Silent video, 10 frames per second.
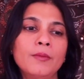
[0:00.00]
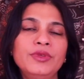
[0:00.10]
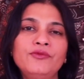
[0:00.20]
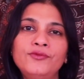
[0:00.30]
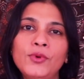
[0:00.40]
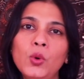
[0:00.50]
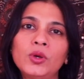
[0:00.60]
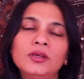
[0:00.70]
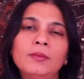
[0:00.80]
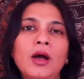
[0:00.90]
Be
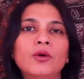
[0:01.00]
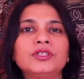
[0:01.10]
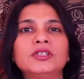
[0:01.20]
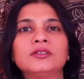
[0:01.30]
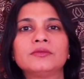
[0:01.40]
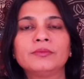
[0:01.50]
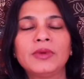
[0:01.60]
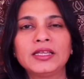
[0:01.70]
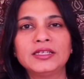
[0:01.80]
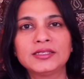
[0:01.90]
vocal about it,
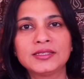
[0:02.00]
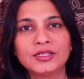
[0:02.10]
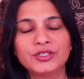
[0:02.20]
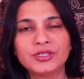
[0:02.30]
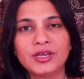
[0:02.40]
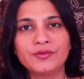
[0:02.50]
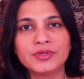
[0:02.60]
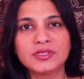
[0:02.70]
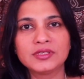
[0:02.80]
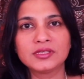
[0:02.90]
my dear
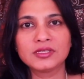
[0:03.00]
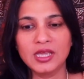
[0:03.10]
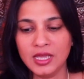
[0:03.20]
Sagittarius.